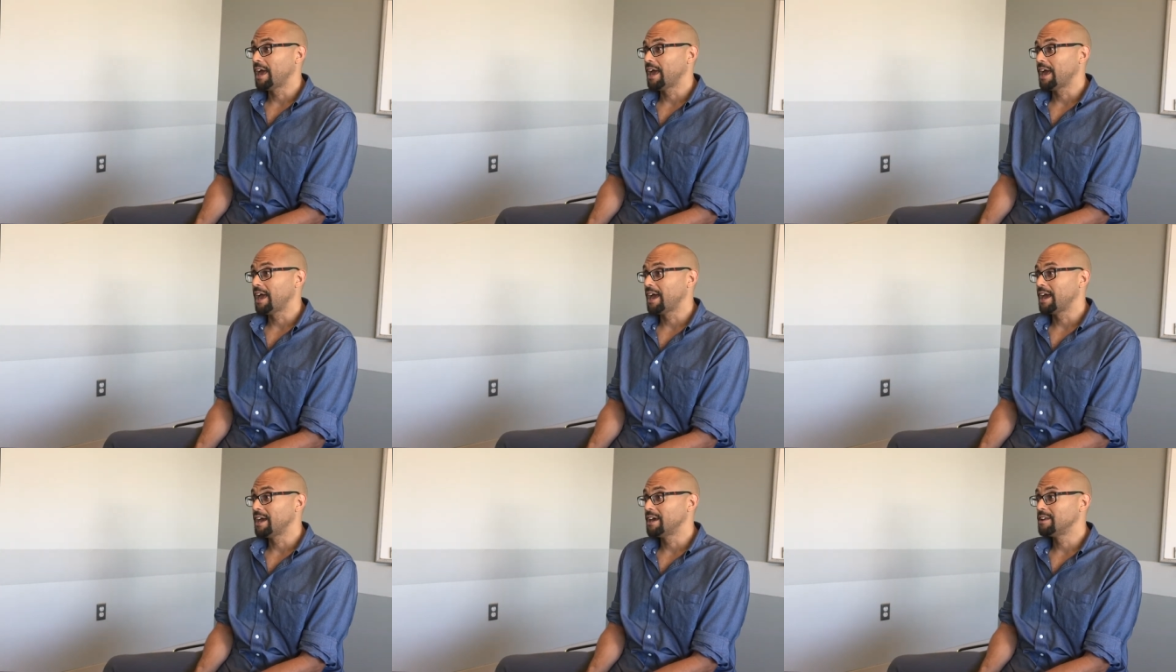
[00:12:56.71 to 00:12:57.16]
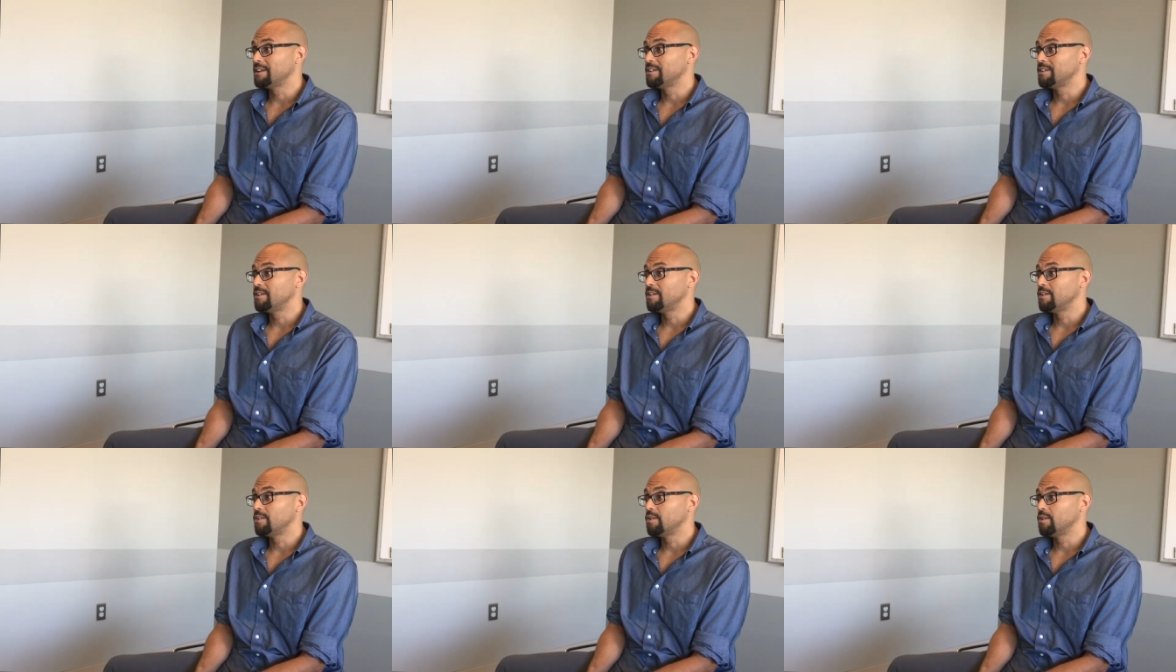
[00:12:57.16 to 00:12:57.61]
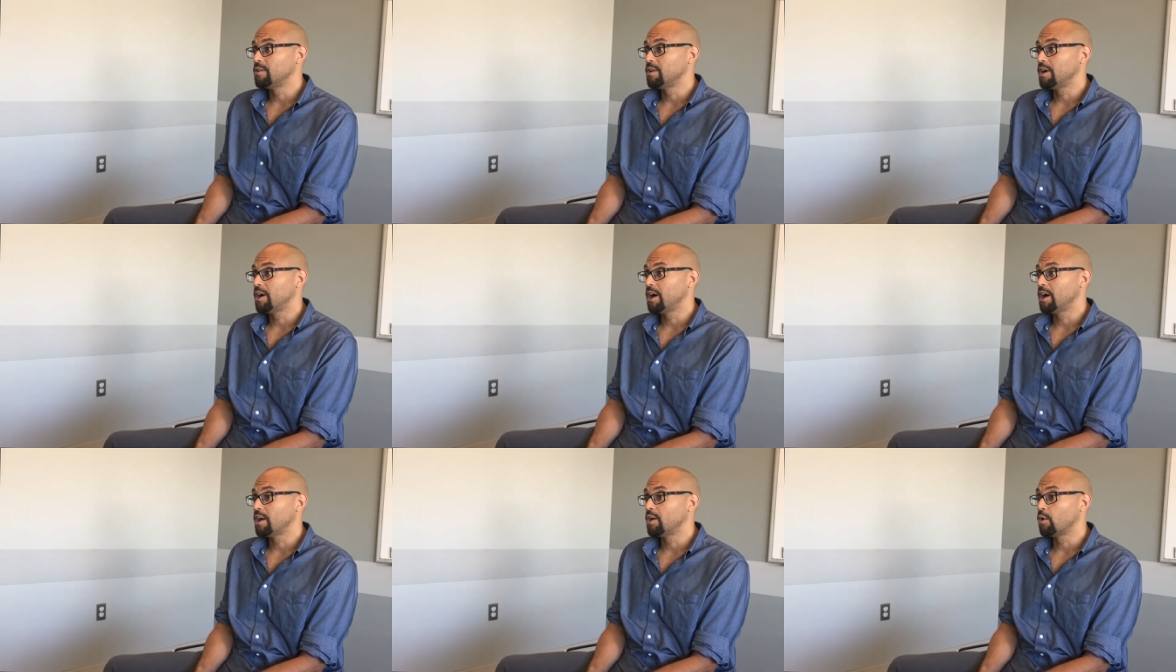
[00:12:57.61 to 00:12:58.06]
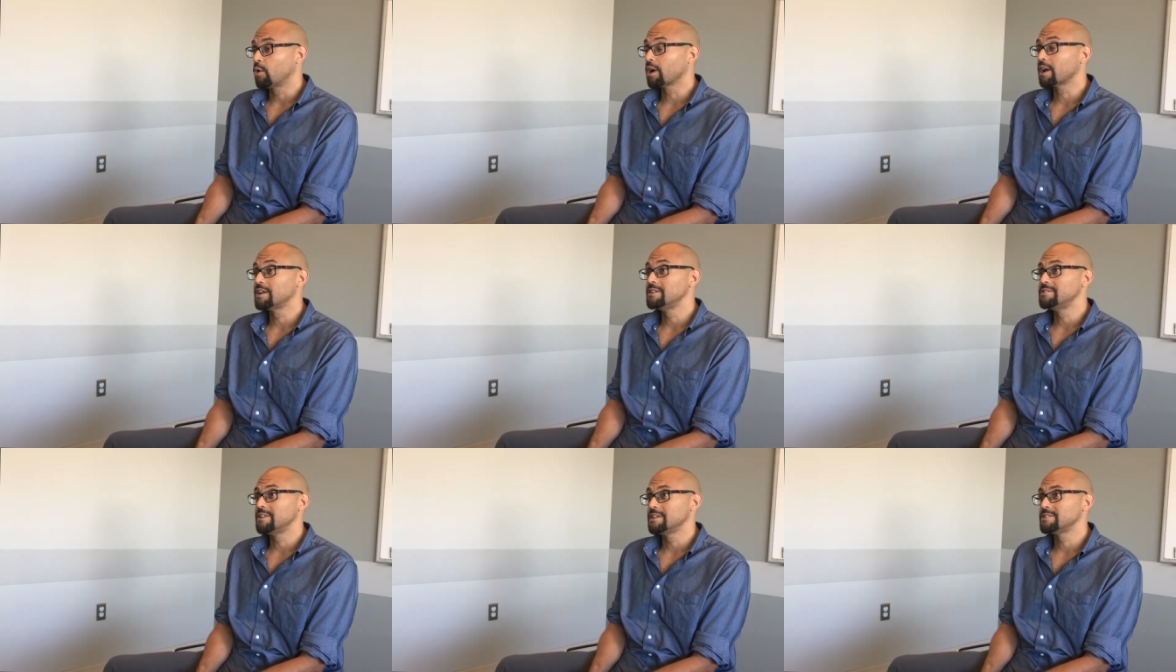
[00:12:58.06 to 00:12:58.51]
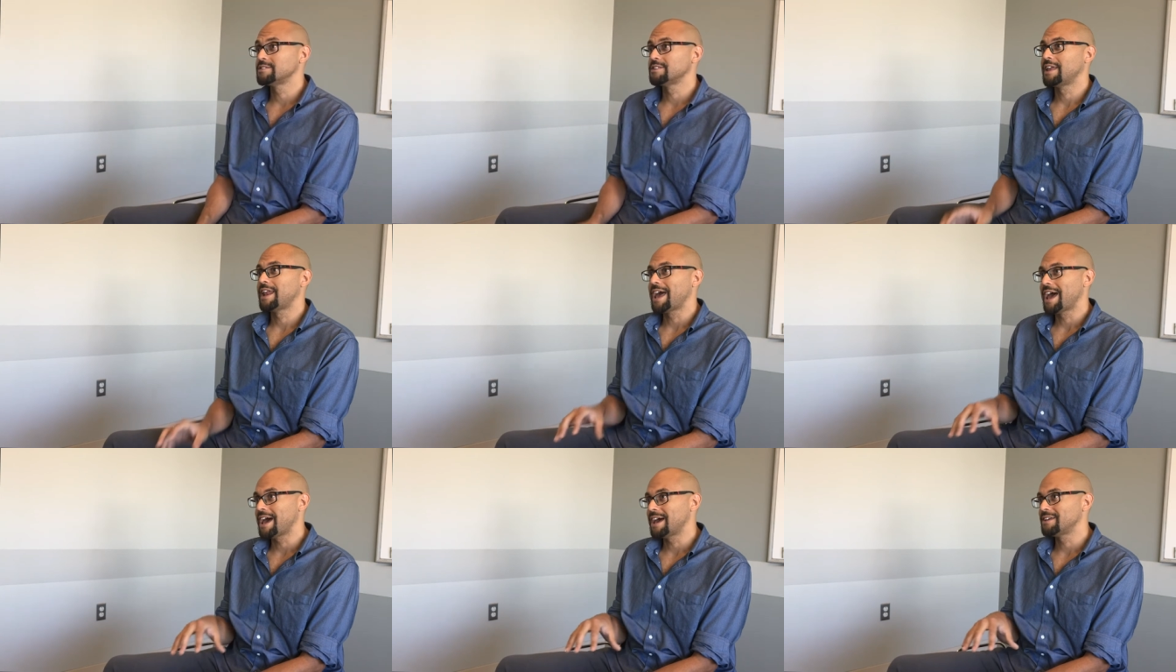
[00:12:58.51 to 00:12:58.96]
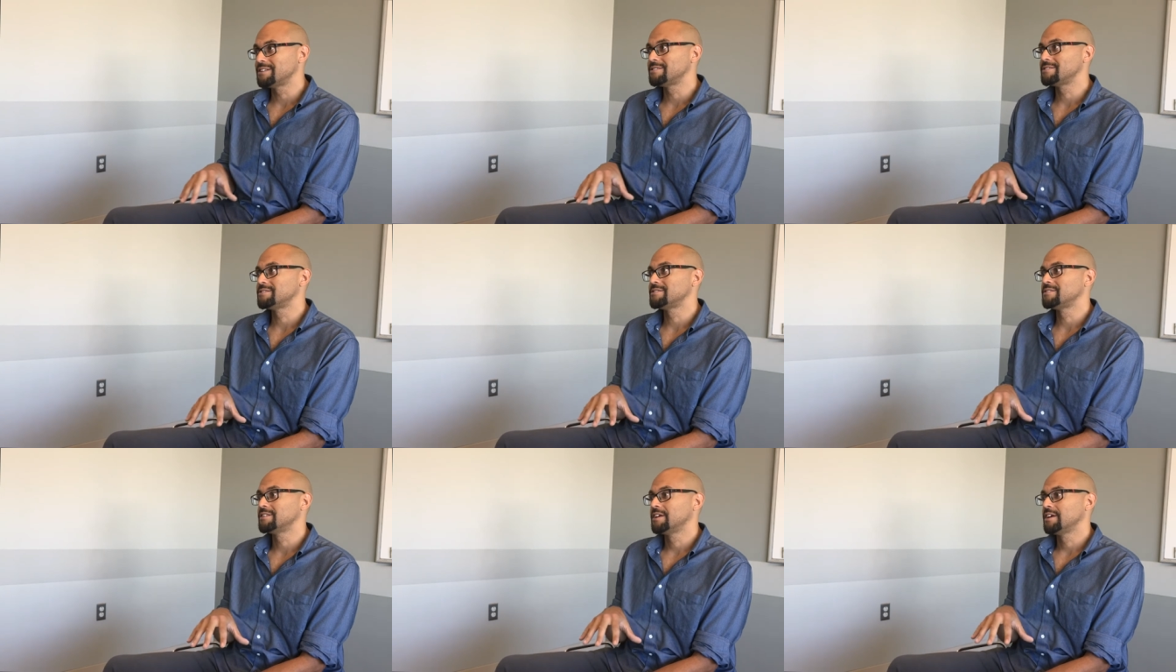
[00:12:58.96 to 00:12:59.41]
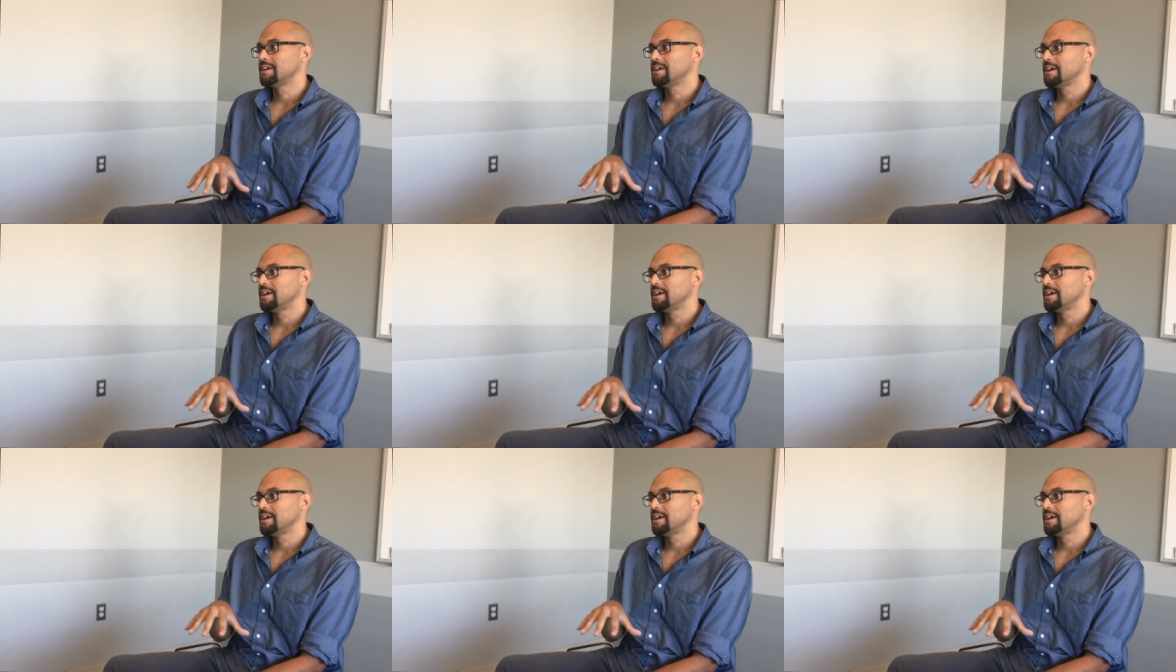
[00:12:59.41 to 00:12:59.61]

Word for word: And an organization that has